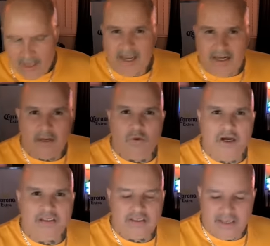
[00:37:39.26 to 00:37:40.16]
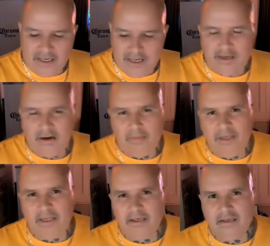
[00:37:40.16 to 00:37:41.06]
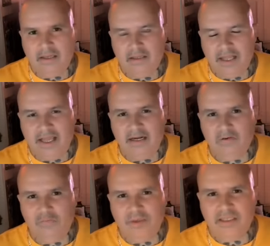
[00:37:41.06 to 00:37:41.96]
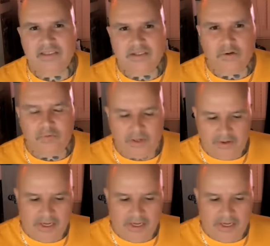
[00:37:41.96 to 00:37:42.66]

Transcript: And it was. It ended up being the end of Beast's career.